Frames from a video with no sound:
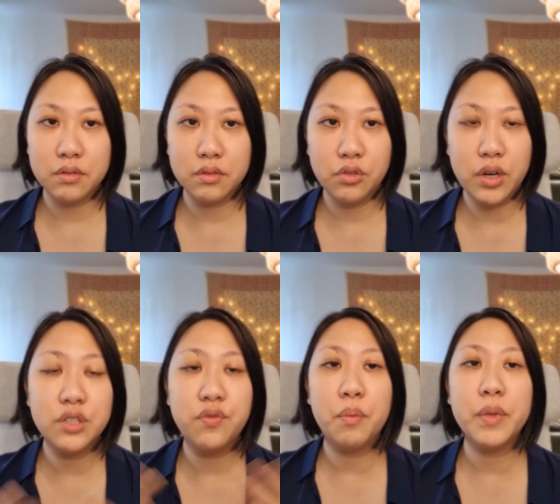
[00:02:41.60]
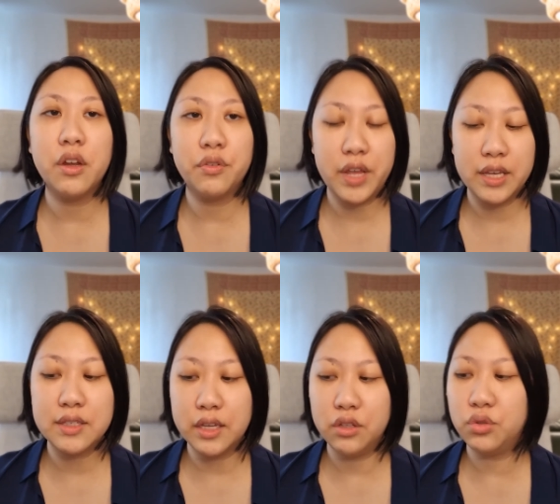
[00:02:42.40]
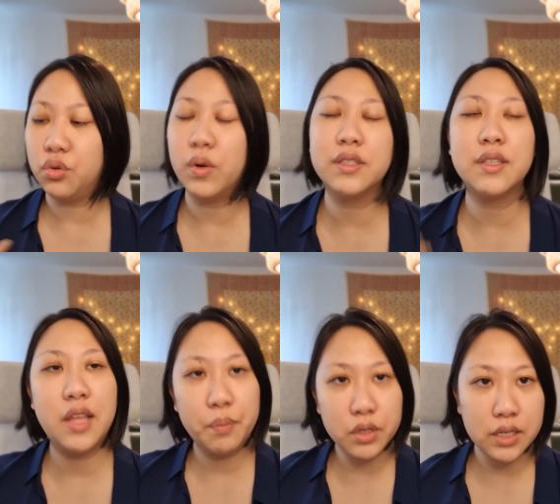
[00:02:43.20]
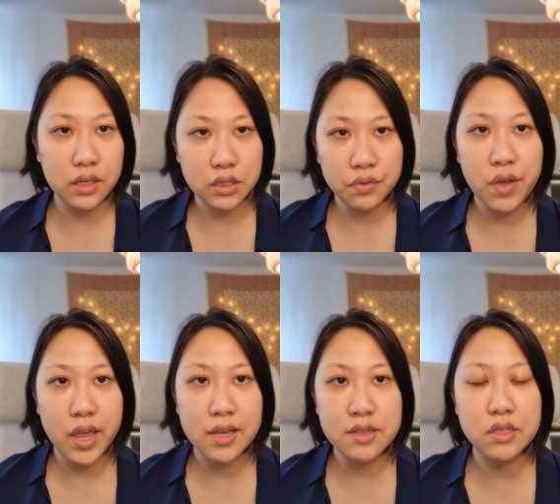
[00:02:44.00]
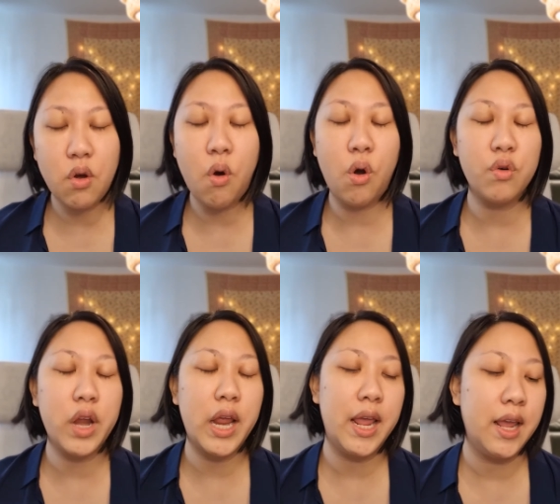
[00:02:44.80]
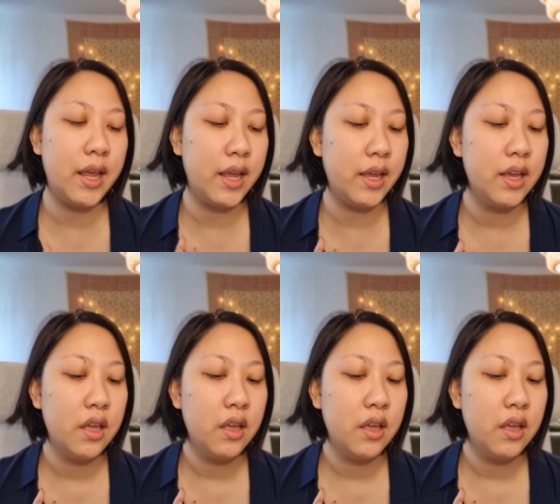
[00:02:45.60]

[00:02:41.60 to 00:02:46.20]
transforming her face into a celebrity's face or a